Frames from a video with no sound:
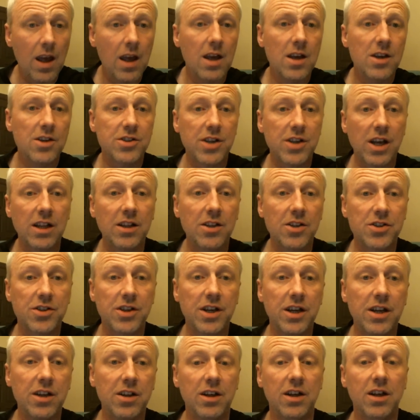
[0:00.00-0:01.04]
Stainless
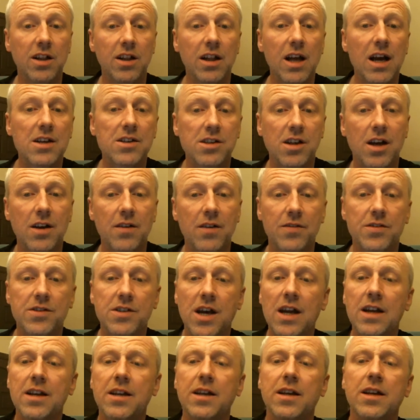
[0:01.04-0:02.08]
steel and glass, like I've
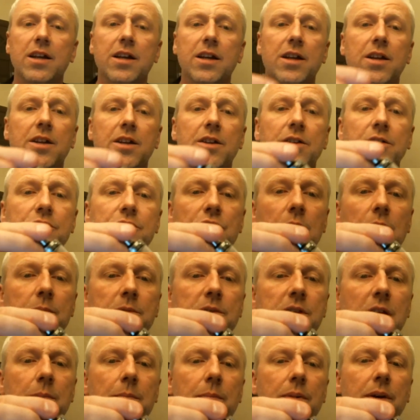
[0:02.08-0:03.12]
said. The drip
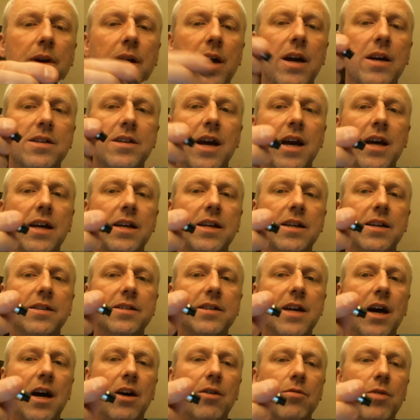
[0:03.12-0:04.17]
tip is a
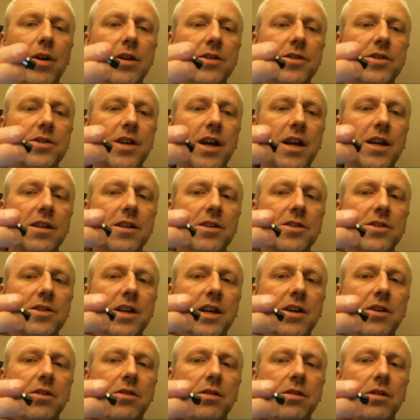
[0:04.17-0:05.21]
Dalrymple stainless
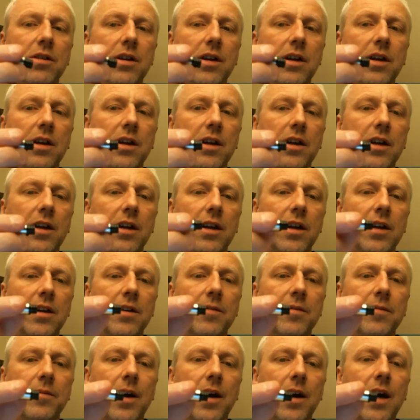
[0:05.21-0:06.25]
steel
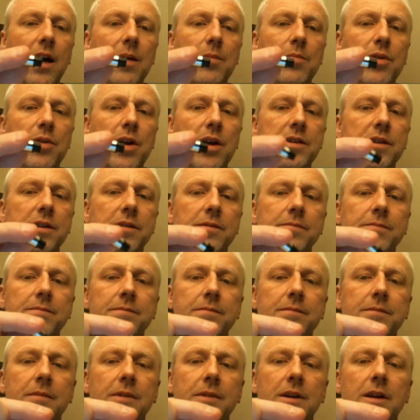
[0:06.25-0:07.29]
hybrid,
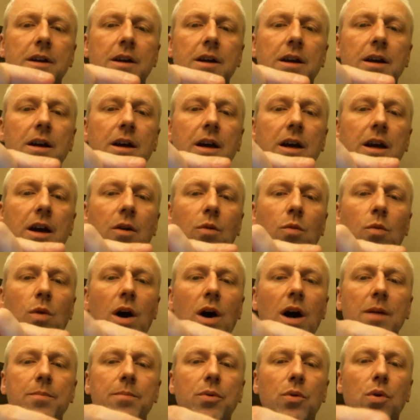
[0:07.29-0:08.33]

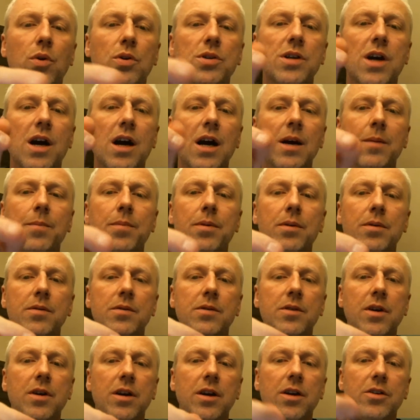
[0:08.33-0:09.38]
wide bore type,
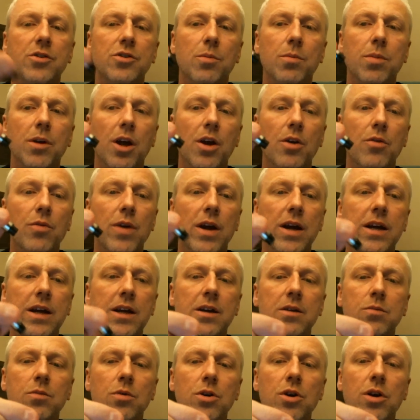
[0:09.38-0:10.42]
double O-ring.
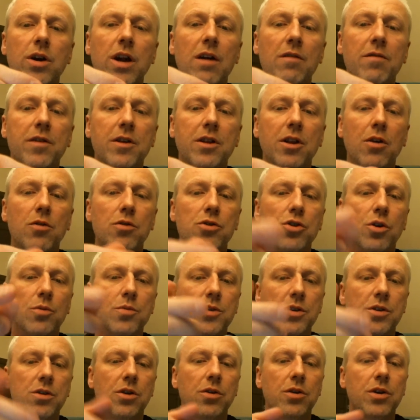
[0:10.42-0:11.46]
We'll go down for close-ups
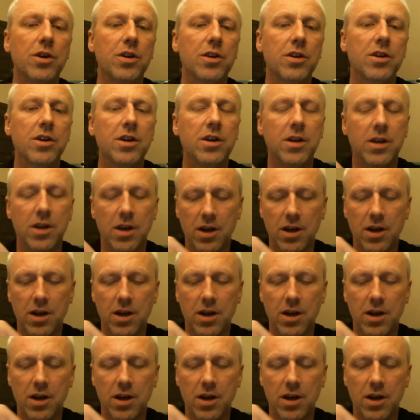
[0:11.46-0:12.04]
and look at the